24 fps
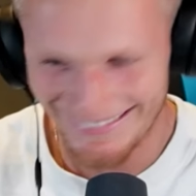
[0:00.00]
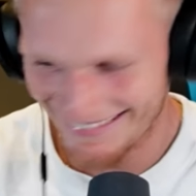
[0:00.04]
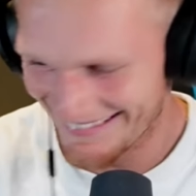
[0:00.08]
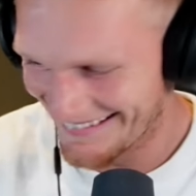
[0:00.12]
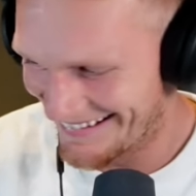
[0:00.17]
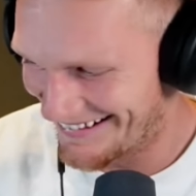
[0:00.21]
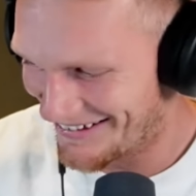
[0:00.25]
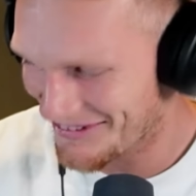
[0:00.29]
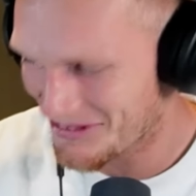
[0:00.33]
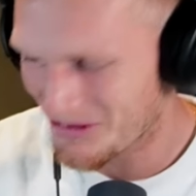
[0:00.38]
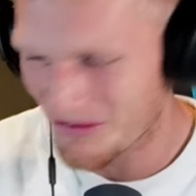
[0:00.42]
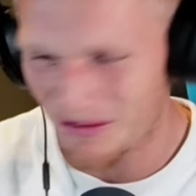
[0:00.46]

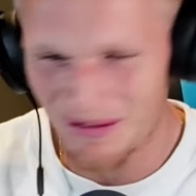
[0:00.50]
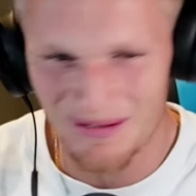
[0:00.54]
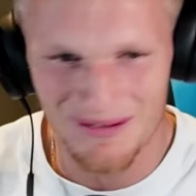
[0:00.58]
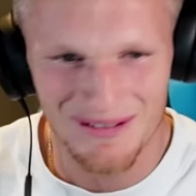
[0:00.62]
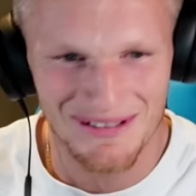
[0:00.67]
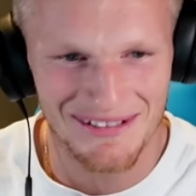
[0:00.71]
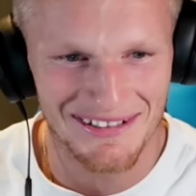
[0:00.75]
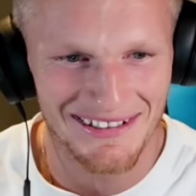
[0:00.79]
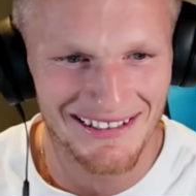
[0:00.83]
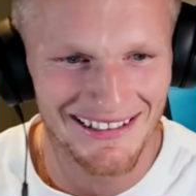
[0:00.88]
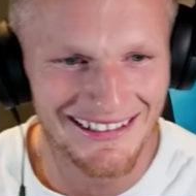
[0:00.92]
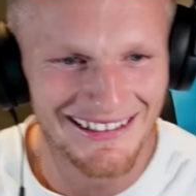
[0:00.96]
I thought it
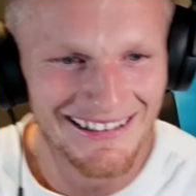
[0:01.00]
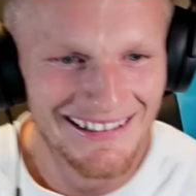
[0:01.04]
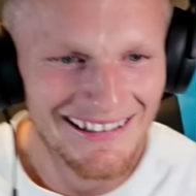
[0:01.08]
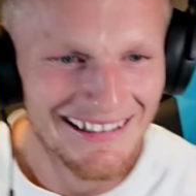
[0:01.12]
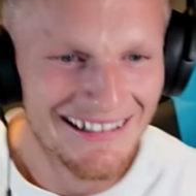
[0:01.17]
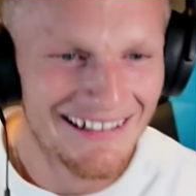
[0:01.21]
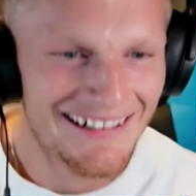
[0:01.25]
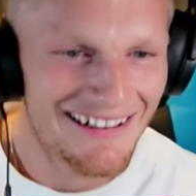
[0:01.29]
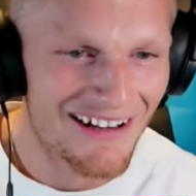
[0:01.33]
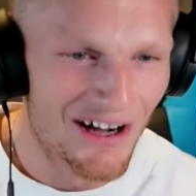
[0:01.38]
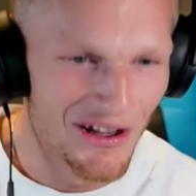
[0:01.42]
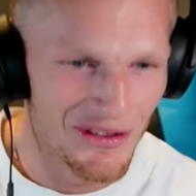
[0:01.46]
was
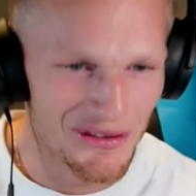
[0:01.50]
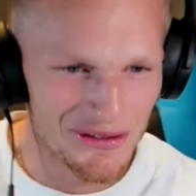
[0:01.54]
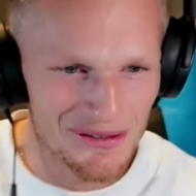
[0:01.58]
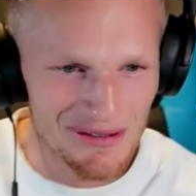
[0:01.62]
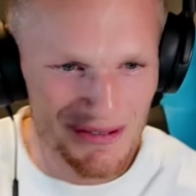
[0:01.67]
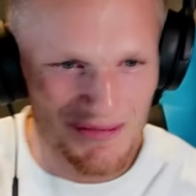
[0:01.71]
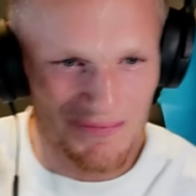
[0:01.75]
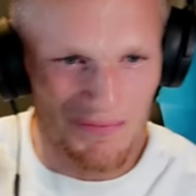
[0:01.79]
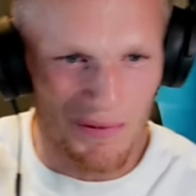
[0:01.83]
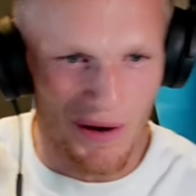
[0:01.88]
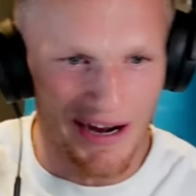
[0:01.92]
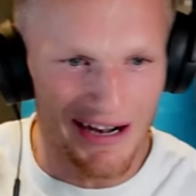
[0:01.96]

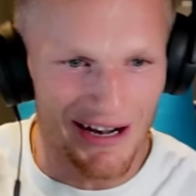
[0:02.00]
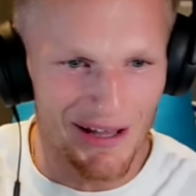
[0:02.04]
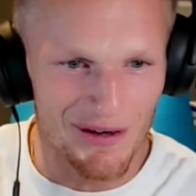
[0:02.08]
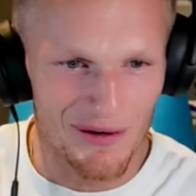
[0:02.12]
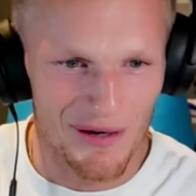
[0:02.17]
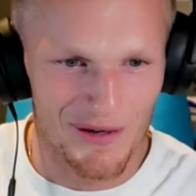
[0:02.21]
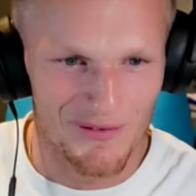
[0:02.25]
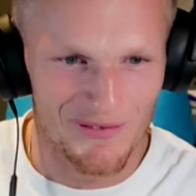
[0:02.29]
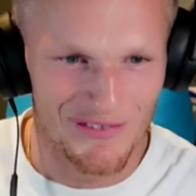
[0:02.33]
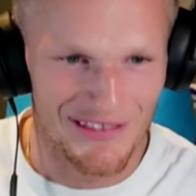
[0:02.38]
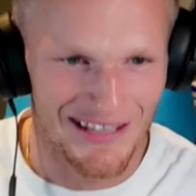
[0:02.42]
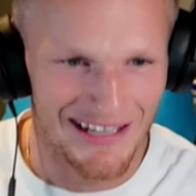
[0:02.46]

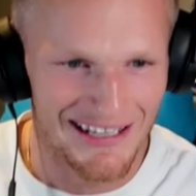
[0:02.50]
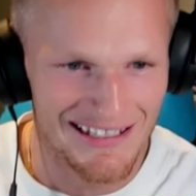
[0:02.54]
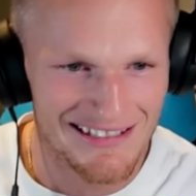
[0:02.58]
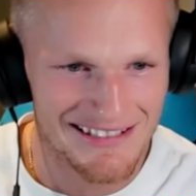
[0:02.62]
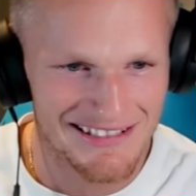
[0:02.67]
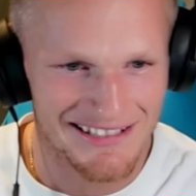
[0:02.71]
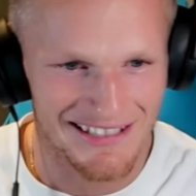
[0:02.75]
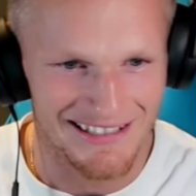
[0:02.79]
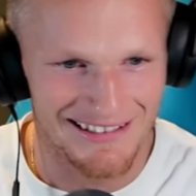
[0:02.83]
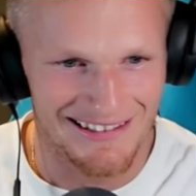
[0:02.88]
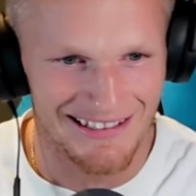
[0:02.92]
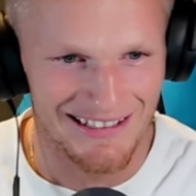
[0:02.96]
Brado over the
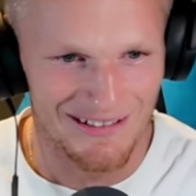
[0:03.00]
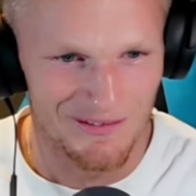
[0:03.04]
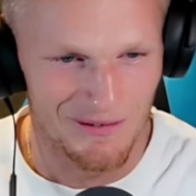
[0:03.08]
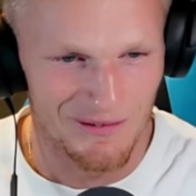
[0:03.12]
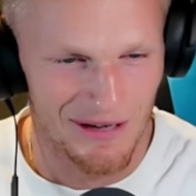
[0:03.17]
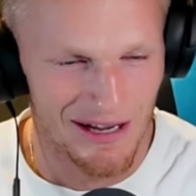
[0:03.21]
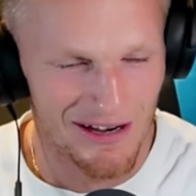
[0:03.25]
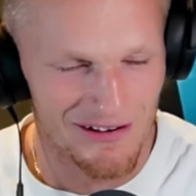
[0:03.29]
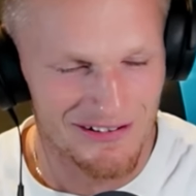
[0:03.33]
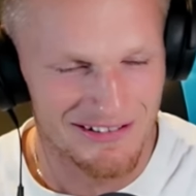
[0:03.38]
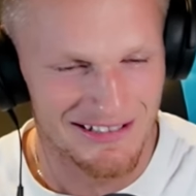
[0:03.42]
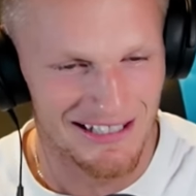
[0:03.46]
headset thinking,
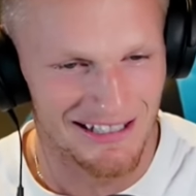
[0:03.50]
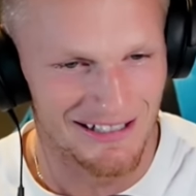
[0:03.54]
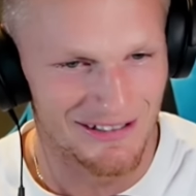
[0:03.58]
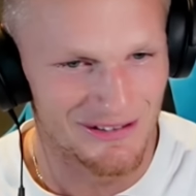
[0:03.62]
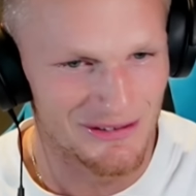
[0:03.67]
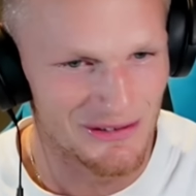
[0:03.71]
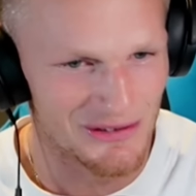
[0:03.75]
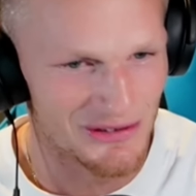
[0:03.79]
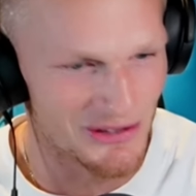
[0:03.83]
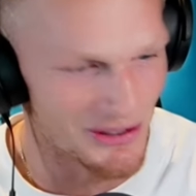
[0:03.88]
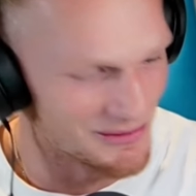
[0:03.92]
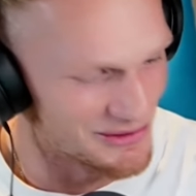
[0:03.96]
wow, he's done a
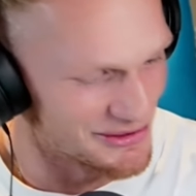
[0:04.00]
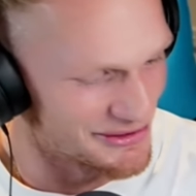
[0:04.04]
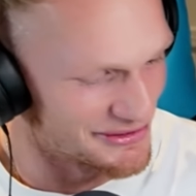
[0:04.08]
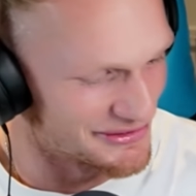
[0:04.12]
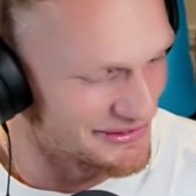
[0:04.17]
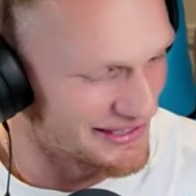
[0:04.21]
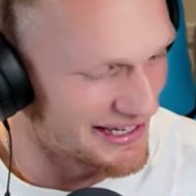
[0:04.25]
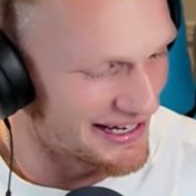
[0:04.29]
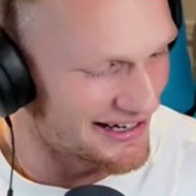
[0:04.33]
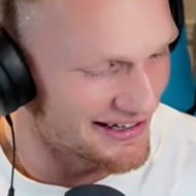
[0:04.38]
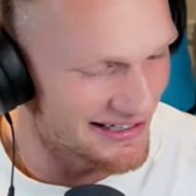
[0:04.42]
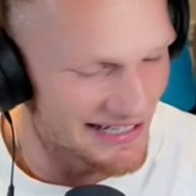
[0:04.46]
good job doing
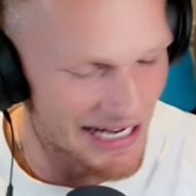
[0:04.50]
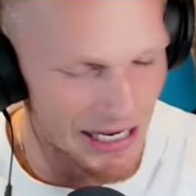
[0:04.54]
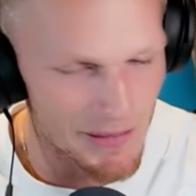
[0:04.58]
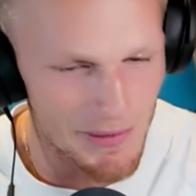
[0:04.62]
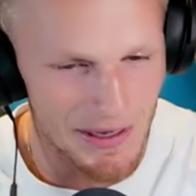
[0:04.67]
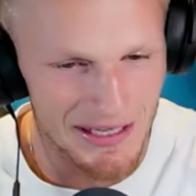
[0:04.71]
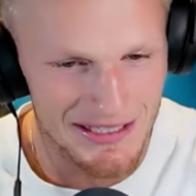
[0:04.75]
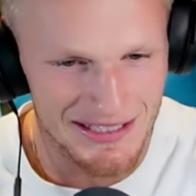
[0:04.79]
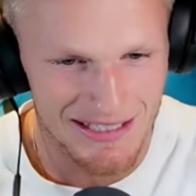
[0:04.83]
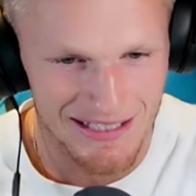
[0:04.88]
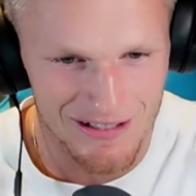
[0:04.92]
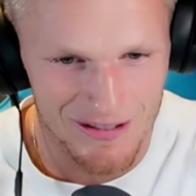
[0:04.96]
that. I can't
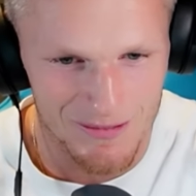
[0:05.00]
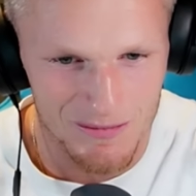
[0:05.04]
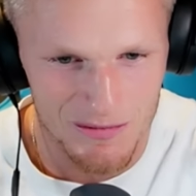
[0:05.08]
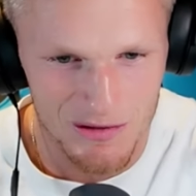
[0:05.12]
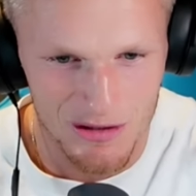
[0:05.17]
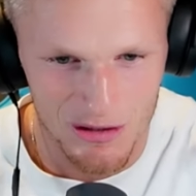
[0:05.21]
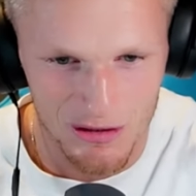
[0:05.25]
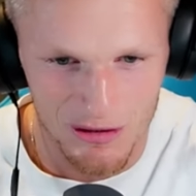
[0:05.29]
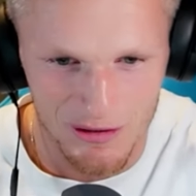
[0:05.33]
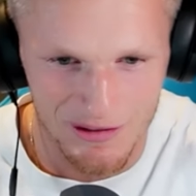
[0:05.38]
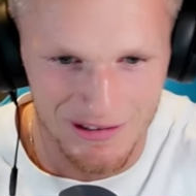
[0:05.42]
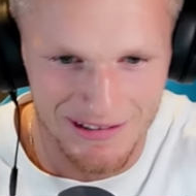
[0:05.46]
wait to hear him
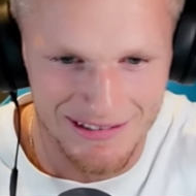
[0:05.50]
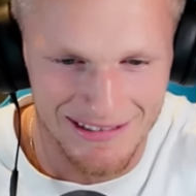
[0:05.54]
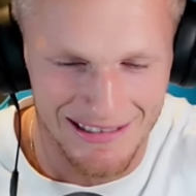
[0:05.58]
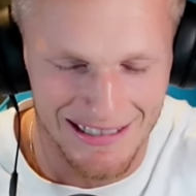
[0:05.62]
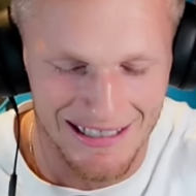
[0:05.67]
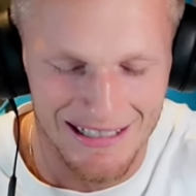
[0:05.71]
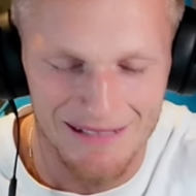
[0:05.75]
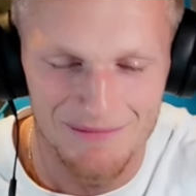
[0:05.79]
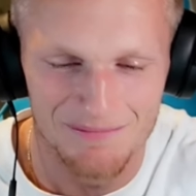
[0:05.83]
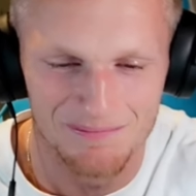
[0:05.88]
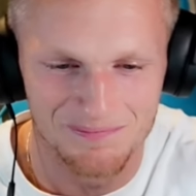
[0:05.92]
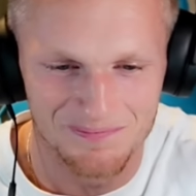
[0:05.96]
do it
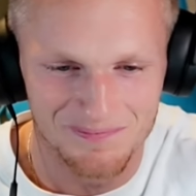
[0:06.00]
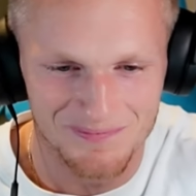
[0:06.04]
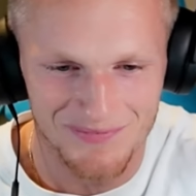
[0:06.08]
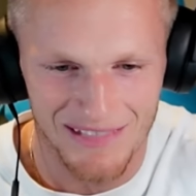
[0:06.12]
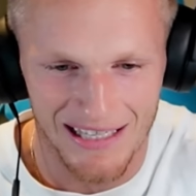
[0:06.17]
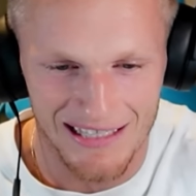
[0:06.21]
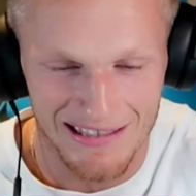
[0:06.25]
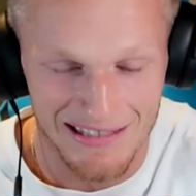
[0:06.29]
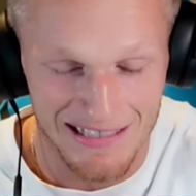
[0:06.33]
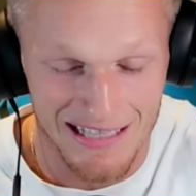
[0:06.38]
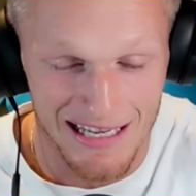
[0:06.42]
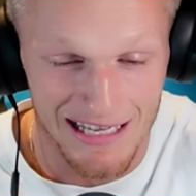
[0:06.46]

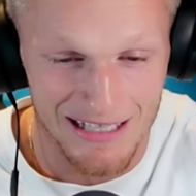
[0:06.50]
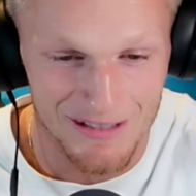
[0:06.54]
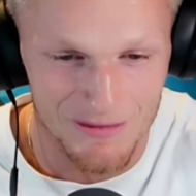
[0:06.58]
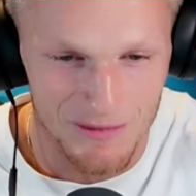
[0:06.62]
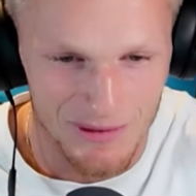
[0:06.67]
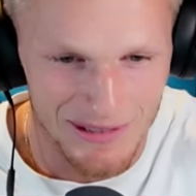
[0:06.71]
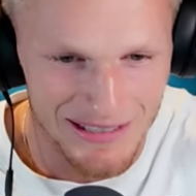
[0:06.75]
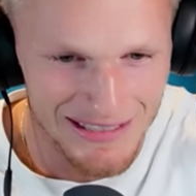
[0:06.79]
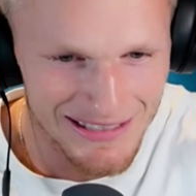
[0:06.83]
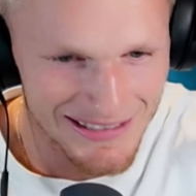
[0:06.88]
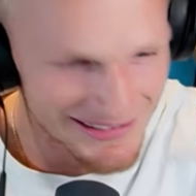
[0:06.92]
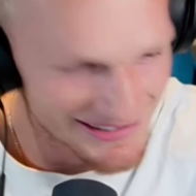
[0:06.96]
at the end
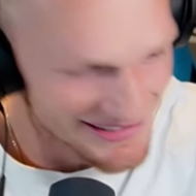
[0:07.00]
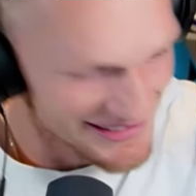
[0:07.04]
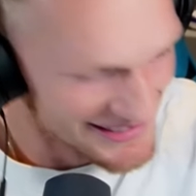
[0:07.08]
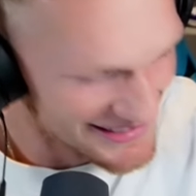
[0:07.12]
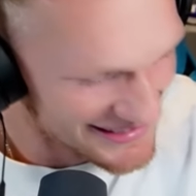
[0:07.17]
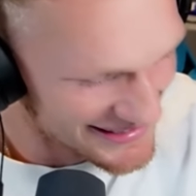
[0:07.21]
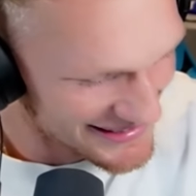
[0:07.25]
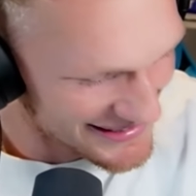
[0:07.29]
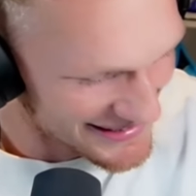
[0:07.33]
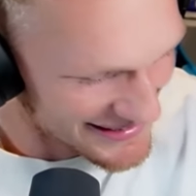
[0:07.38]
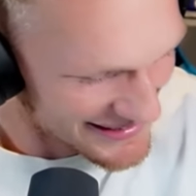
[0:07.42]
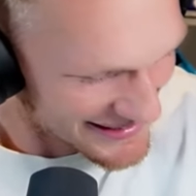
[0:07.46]
when he
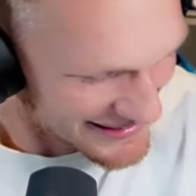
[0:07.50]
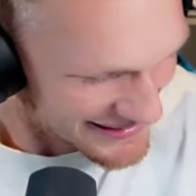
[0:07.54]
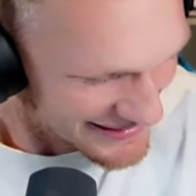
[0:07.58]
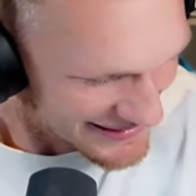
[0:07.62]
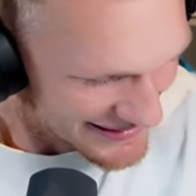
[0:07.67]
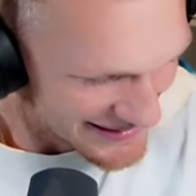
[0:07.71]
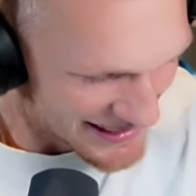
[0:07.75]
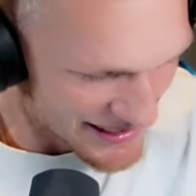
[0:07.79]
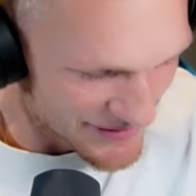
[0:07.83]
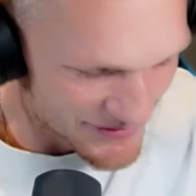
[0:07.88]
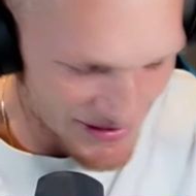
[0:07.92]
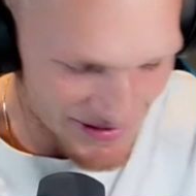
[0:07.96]

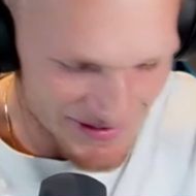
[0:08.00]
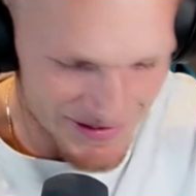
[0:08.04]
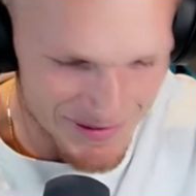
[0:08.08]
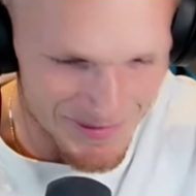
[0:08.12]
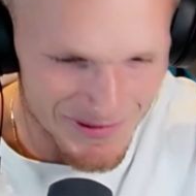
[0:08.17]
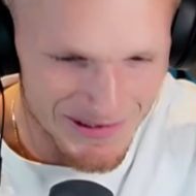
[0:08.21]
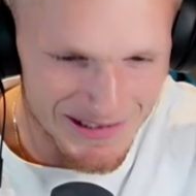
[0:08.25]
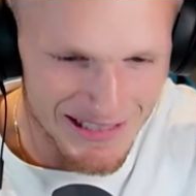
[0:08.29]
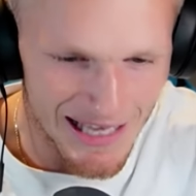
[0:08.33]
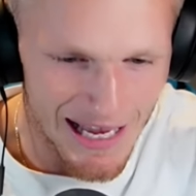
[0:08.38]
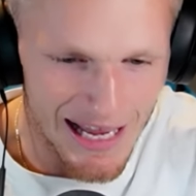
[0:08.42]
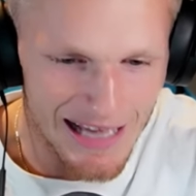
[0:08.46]
gives us some
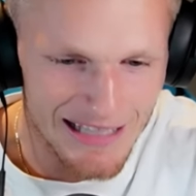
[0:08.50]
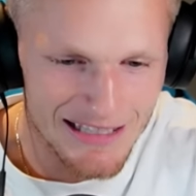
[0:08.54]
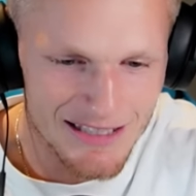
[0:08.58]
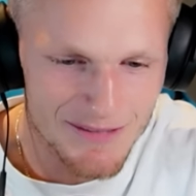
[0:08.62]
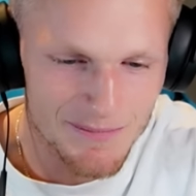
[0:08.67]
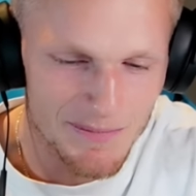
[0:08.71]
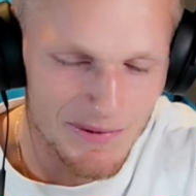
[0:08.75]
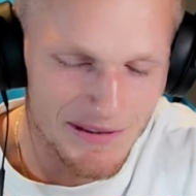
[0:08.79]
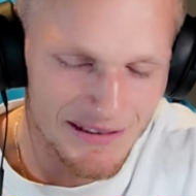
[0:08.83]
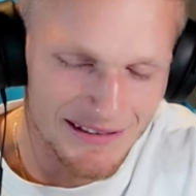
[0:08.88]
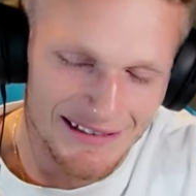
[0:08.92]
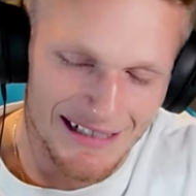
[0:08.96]
stats.
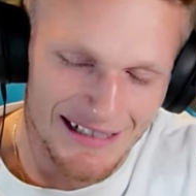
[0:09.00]
But